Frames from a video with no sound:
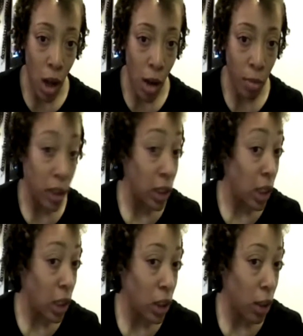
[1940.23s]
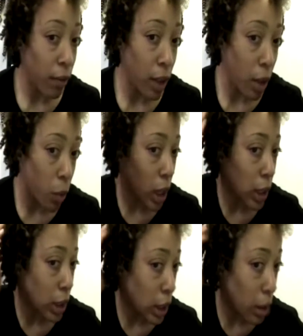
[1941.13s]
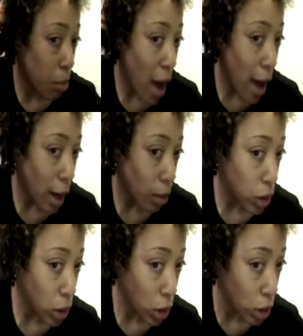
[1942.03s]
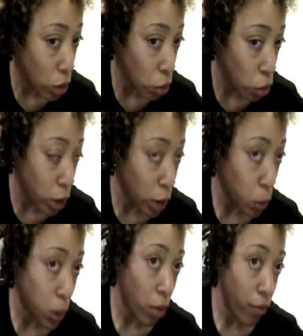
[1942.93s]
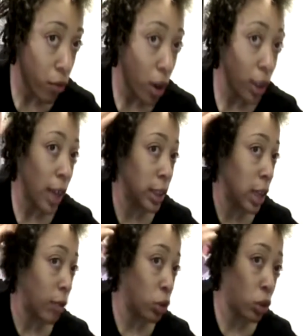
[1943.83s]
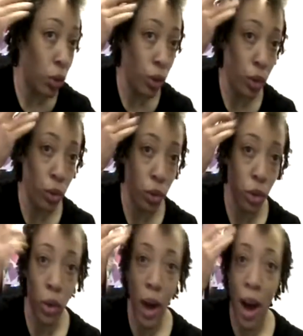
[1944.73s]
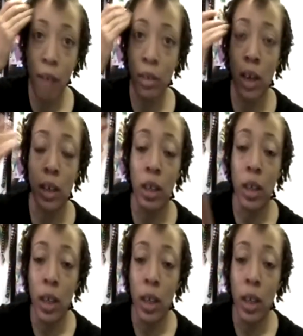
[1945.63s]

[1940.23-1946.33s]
There's nothing different than what I did in the back. I'm just going to 2 strand twist the front as I've shown you, how I've done,